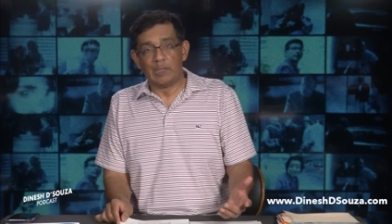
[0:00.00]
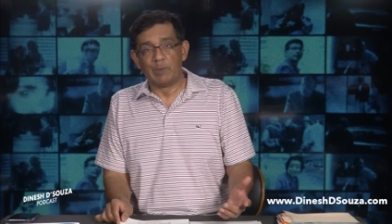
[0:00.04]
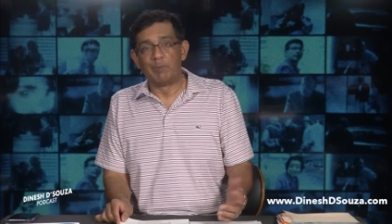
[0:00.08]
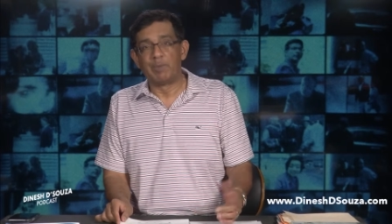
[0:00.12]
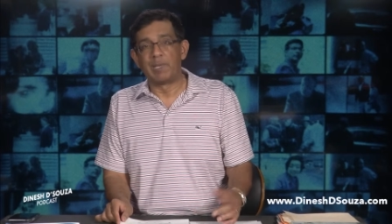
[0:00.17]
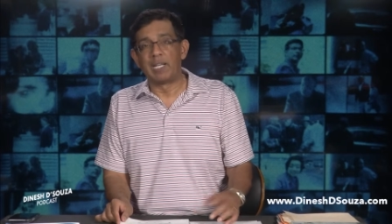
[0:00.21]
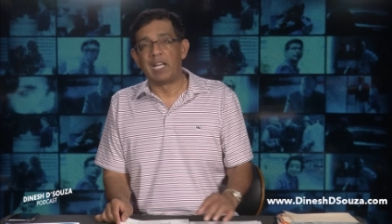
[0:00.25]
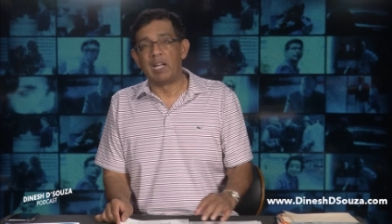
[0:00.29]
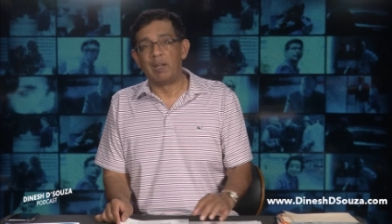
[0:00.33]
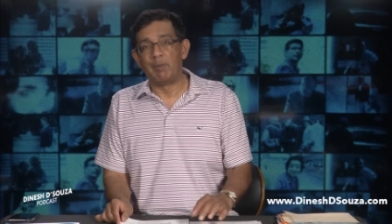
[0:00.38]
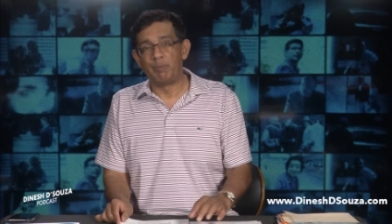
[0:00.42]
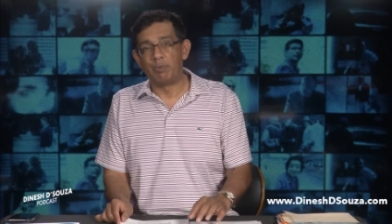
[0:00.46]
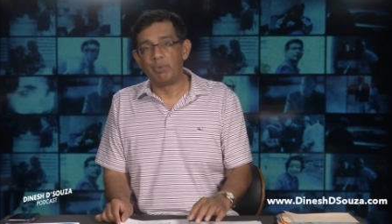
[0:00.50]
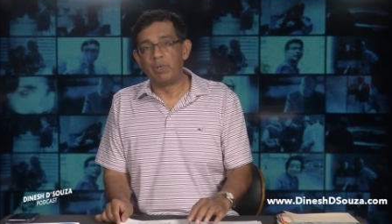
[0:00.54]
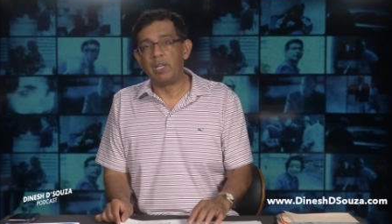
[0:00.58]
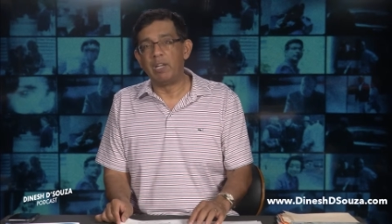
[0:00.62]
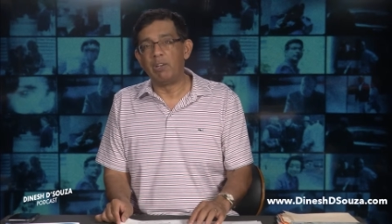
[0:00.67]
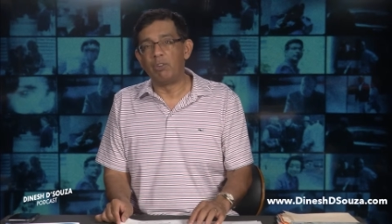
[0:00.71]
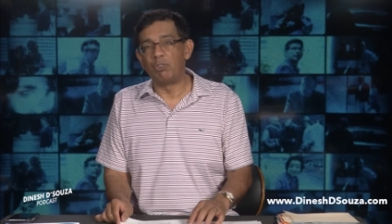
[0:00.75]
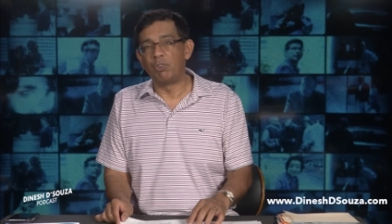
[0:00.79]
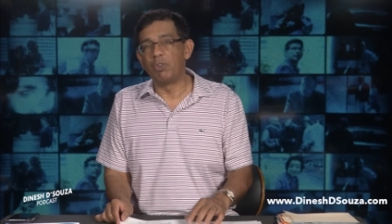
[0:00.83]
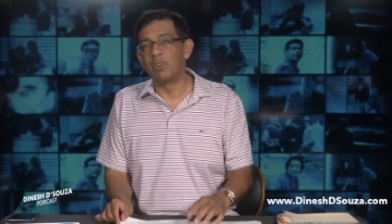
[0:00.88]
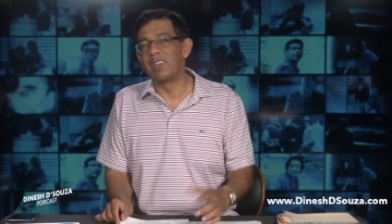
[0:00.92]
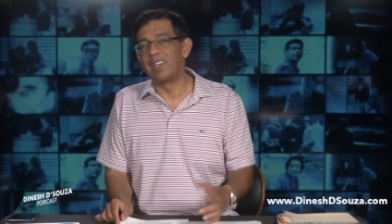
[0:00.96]
But I'm pretty
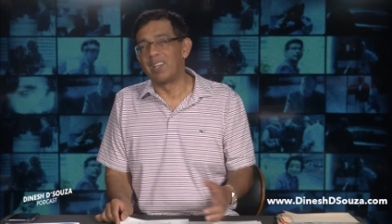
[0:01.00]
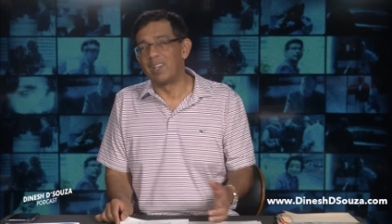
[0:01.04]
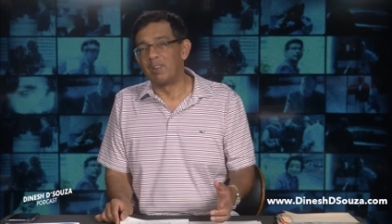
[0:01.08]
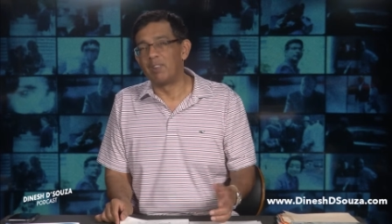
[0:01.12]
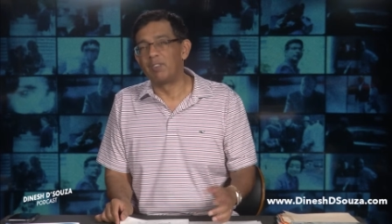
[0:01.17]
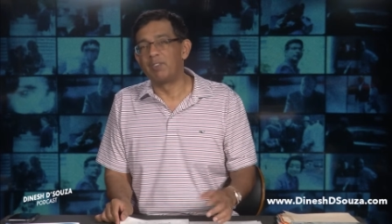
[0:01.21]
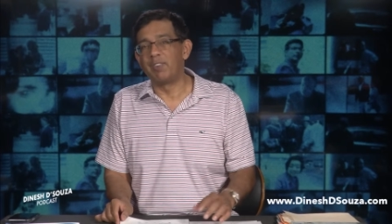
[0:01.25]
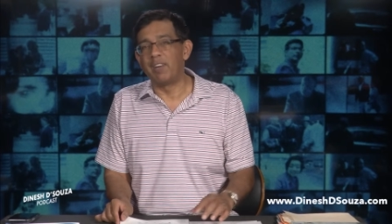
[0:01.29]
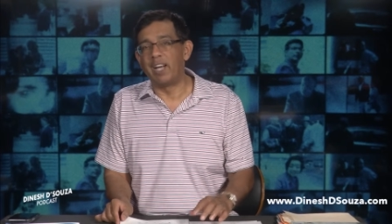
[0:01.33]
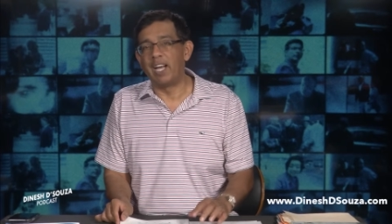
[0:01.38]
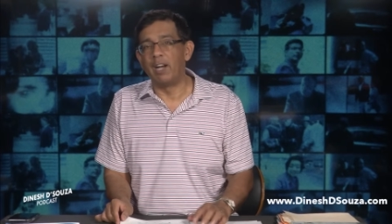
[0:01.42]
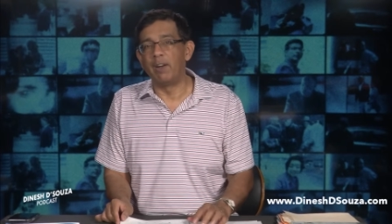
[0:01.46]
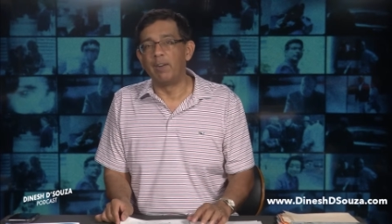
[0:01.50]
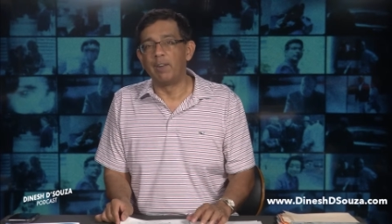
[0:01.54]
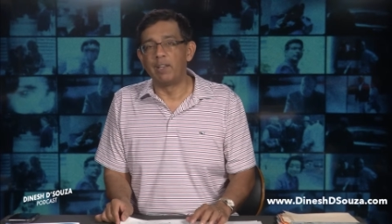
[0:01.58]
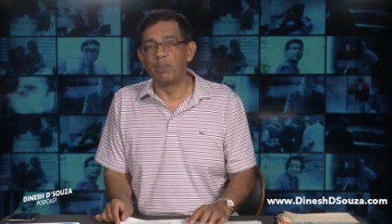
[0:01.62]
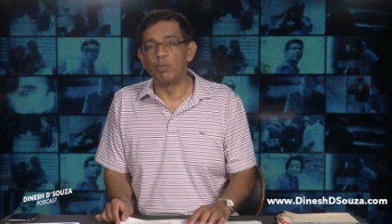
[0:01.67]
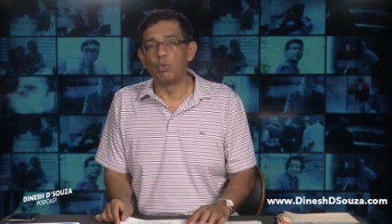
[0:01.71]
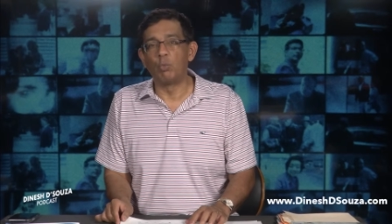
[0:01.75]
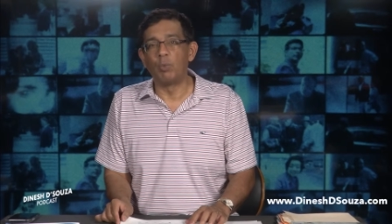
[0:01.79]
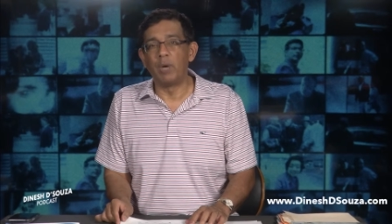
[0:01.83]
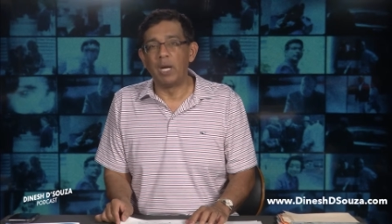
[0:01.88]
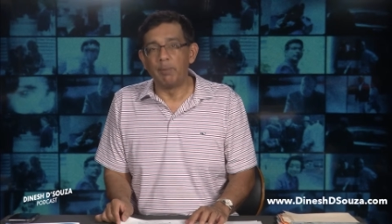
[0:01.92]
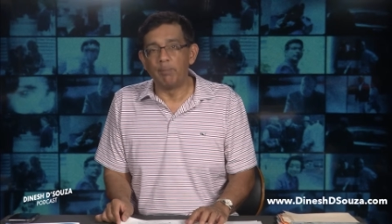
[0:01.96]
sure that our firing
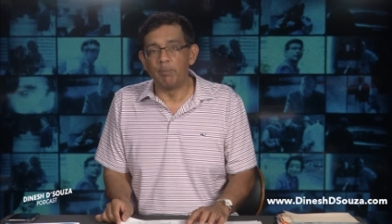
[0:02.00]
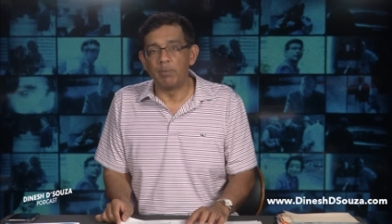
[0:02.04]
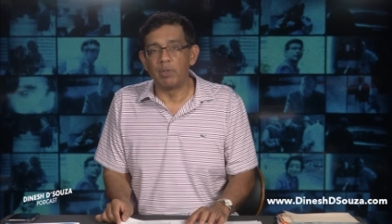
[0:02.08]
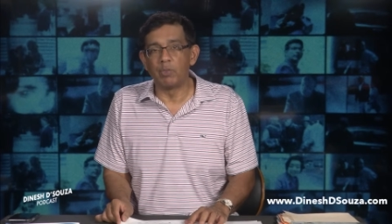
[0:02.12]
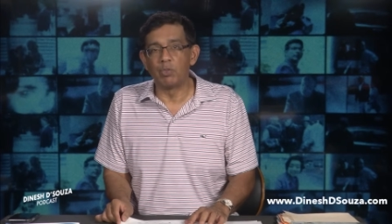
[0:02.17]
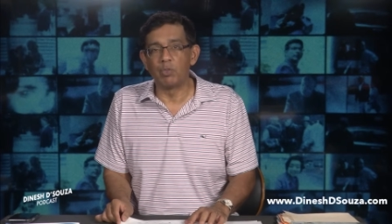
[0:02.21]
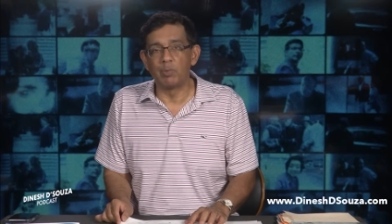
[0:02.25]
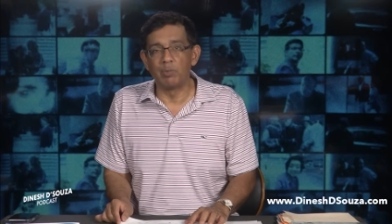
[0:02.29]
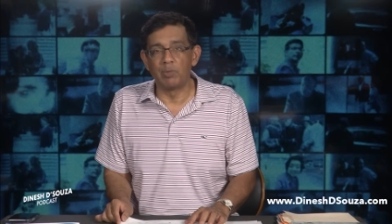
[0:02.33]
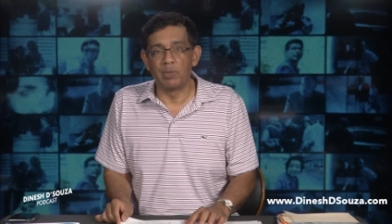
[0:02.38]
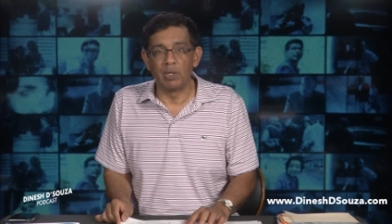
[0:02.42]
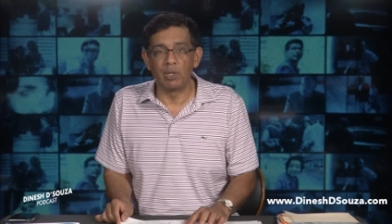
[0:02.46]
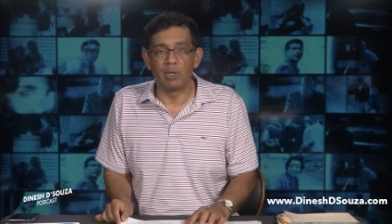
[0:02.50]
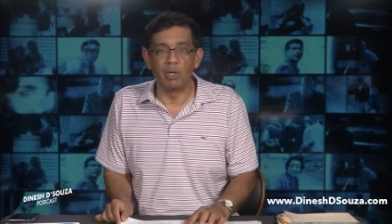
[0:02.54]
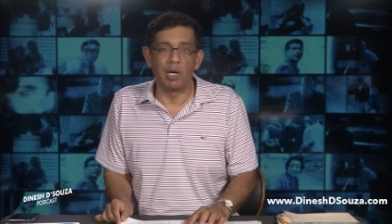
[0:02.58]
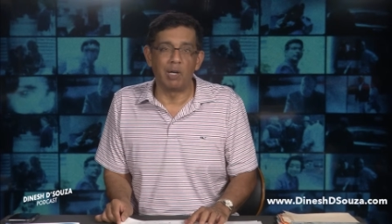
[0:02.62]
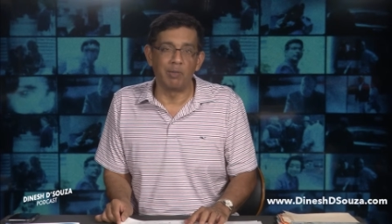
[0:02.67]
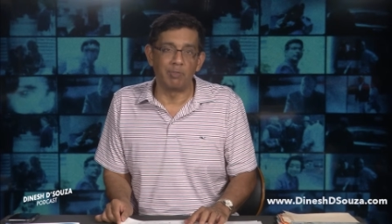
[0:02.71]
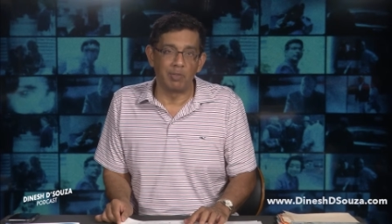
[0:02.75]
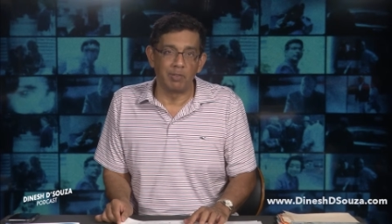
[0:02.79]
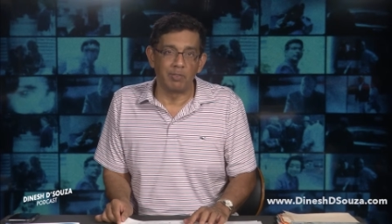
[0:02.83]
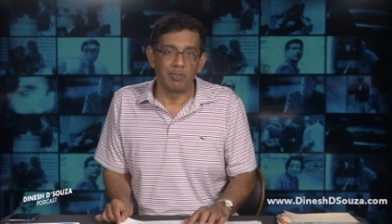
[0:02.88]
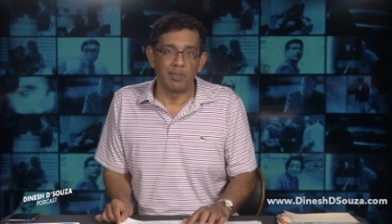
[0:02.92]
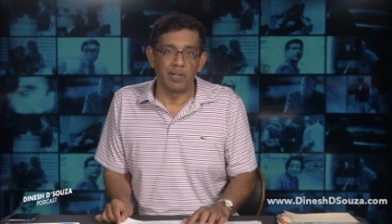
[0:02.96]
has wiped the smirk
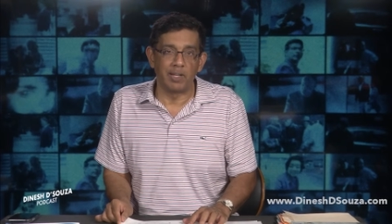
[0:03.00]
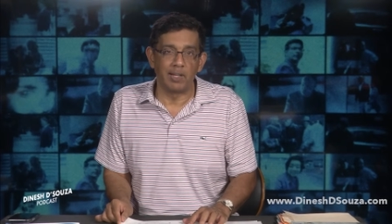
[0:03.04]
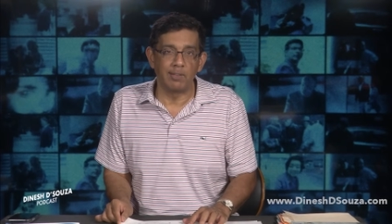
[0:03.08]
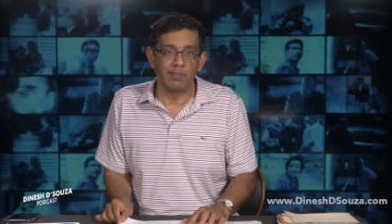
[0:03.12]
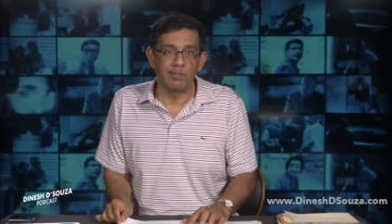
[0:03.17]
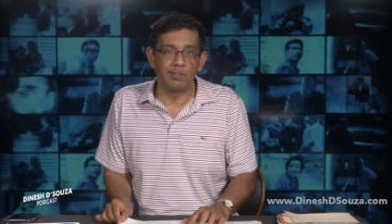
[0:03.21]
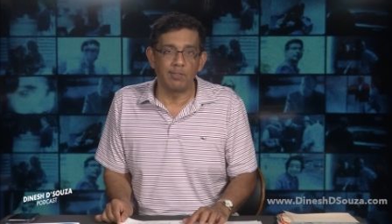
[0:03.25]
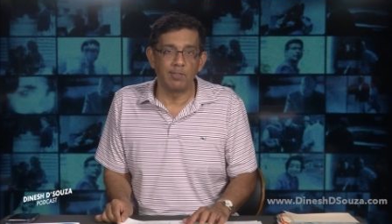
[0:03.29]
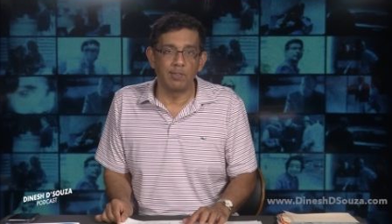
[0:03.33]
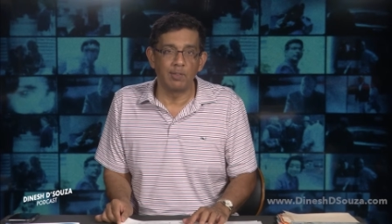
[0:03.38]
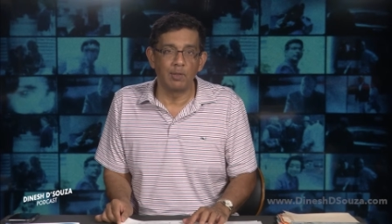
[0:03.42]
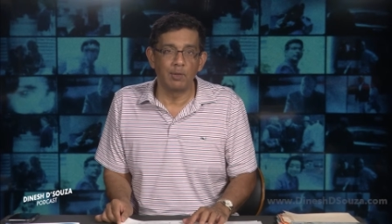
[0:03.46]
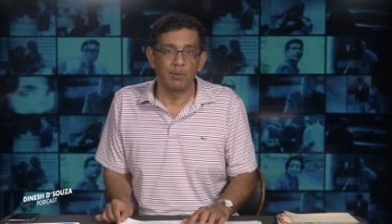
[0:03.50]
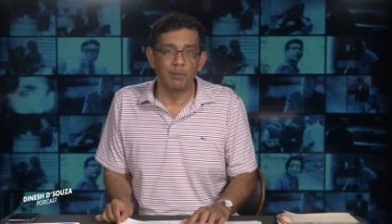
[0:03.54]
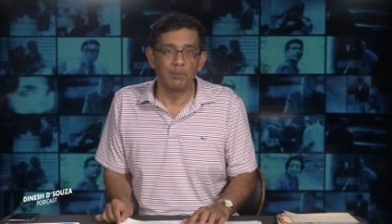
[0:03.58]
off her face.